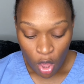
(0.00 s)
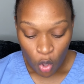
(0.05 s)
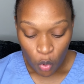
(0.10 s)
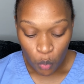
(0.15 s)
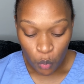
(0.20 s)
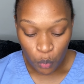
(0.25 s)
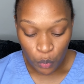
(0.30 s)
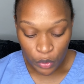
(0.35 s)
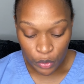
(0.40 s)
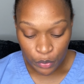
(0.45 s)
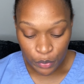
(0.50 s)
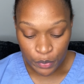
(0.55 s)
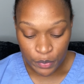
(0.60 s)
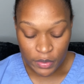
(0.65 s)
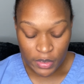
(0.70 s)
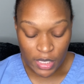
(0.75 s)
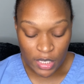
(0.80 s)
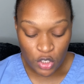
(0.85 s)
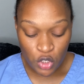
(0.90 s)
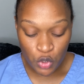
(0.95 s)

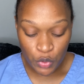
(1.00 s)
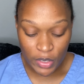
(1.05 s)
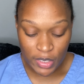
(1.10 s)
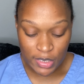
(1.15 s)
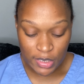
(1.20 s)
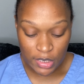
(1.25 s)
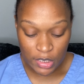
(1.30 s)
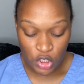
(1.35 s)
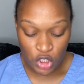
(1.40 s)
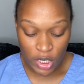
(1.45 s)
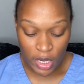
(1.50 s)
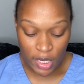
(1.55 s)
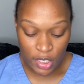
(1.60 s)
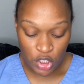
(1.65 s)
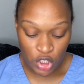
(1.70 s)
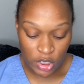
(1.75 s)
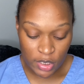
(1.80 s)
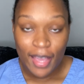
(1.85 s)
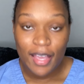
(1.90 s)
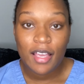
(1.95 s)
Wounds and dressing
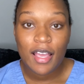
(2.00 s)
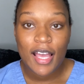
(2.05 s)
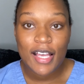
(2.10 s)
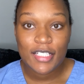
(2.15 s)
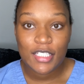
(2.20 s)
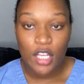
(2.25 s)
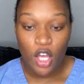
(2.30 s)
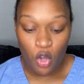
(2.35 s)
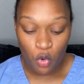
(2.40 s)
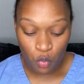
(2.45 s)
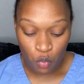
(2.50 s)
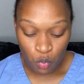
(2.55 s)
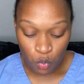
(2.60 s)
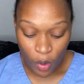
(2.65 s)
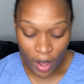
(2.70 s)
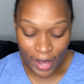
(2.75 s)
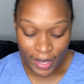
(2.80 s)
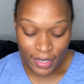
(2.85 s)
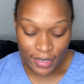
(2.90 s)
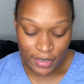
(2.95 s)
changes. He has a
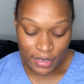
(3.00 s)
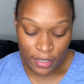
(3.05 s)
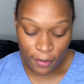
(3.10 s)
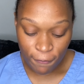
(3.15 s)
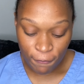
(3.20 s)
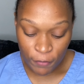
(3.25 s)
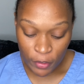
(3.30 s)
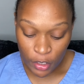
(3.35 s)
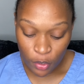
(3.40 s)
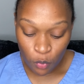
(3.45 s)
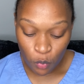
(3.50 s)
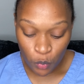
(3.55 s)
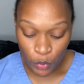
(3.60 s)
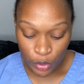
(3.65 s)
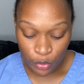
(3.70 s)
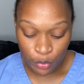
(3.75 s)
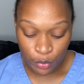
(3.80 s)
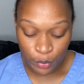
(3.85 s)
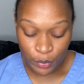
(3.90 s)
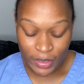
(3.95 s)
right foot
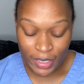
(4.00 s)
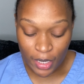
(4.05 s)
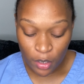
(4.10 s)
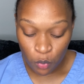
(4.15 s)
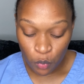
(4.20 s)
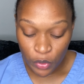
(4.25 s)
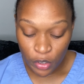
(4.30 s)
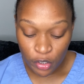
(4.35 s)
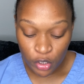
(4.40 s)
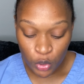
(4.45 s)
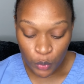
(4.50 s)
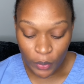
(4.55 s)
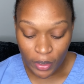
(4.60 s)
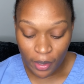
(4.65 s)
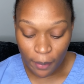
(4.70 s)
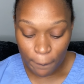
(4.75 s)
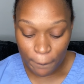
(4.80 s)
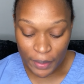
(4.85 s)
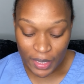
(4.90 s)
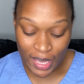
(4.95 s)
wound and we are
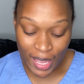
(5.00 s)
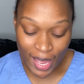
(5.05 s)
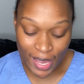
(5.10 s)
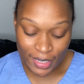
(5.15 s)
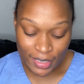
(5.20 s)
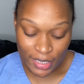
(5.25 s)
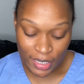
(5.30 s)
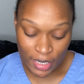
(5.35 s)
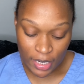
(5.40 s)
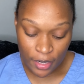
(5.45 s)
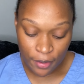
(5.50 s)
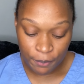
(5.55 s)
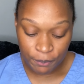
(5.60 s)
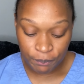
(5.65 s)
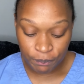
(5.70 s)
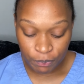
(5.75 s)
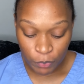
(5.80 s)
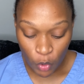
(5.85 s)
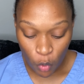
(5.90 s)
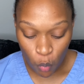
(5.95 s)
doing BID
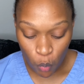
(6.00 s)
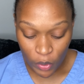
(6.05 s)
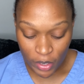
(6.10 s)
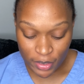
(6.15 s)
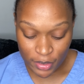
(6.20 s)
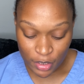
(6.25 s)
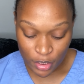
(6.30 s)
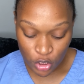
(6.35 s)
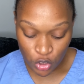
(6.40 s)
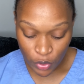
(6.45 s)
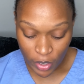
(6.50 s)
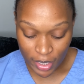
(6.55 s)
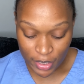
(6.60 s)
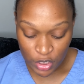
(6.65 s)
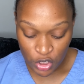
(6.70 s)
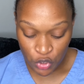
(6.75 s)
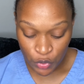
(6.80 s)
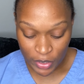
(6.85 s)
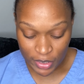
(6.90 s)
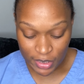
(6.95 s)
wet to dry
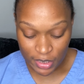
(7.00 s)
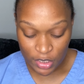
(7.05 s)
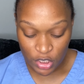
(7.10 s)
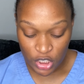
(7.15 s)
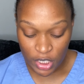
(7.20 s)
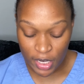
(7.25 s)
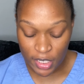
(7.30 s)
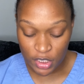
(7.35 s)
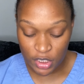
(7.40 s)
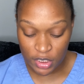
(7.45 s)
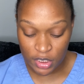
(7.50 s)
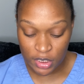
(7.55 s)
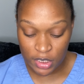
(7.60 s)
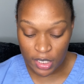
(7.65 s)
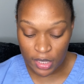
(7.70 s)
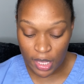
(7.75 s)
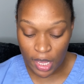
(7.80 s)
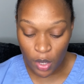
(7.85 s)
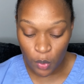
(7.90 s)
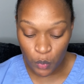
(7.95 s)
dressing changes to
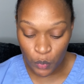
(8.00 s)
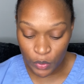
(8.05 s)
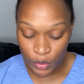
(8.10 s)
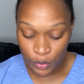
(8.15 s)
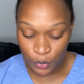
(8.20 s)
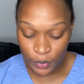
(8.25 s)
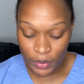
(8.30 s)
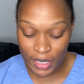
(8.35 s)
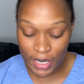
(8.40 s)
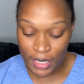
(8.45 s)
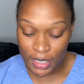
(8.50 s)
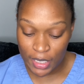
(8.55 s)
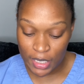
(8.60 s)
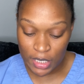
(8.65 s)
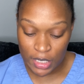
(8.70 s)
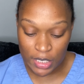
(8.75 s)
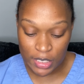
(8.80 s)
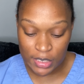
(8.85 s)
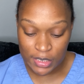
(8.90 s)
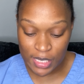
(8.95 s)
that wound and it
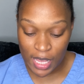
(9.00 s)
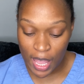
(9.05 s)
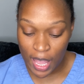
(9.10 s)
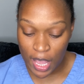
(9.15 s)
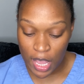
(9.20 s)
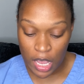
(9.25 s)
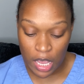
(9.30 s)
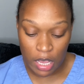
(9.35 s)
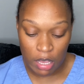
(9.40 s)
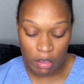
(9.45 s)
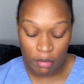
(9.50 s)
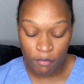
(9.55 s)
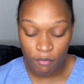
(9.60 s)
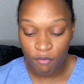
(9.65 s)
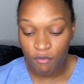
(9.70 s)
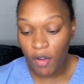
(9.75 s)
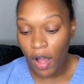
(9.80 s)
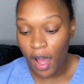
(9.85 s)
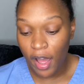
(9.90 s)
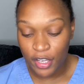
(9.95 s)
is a
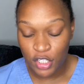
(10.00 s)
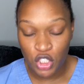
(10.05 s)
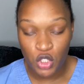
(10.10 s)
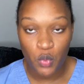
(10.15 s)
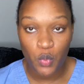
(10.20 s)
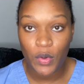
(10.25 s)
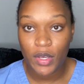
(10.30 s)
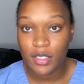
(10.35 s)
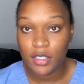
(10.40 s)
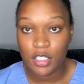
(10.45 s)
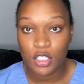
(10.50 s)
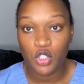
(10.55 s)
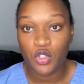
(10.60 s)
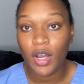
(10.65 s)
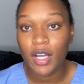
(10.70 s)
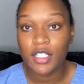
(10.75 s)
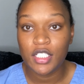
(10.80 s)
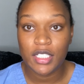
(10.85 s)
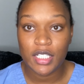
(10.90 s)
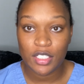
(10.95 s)
Bosch wet to
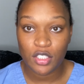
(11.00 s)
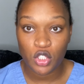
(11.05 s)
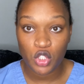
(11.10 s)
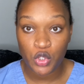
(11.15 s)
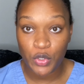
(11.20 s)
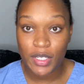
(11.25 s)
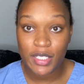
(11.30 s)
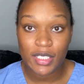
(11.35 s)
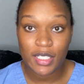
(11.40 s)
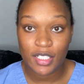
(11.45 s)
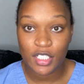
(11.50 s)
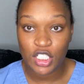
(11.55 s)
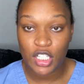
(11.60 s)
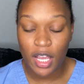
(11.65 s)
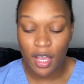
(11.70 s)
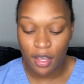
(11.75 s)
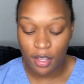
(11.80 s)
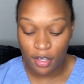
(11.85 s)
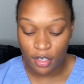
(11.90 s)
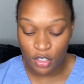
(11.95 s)
dry dressing
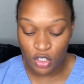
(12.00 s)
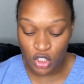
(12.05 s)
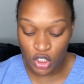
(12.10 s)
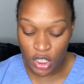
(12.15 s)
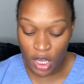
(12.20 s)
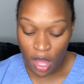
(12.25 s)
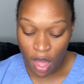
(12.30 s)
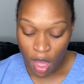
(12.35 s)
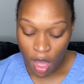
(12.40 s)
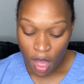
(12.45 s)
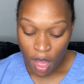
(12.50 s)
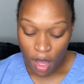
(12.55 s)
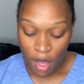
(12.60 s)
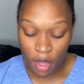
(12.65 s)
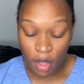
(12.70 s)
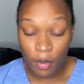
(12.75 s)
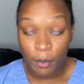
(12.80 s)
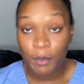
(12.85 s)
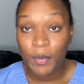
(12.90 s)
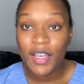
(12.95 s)
change.
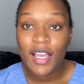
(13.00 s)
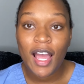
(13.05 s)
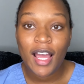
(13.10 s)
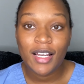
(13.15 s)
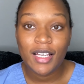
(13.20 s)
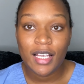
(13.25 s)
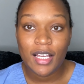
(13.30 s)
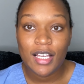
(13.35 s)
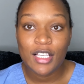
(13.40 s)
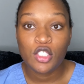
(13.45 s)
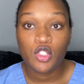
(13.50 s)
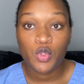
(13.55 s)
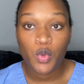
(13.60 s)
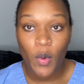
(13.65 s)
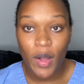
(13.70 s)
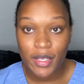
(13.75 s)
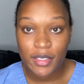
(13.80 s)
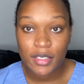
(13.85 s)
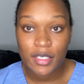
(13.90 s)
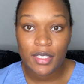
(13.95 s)
Um, BID is
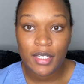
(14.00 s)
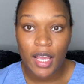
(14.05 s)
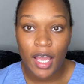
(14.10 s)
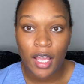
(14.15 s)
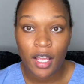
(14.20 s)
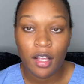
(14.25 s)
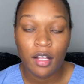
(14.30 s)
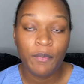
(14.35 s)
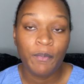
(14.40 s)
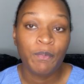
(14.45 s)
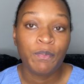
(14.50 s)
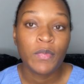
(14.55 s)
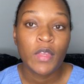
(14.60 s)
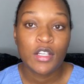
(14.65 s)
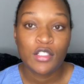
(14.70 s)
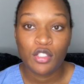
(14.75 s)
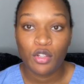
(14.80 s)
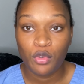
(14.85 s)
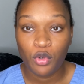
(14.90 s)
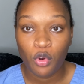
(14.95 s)
twice a day.
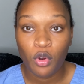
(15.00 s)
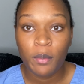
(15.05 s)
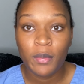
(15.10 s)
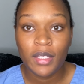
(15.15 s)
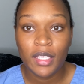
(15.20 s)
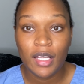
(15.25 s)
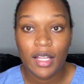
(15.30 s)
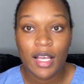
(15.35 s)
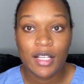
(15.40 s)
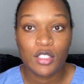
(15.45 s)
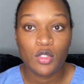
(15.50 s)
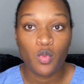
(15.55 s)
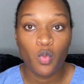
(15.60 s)
So normally that's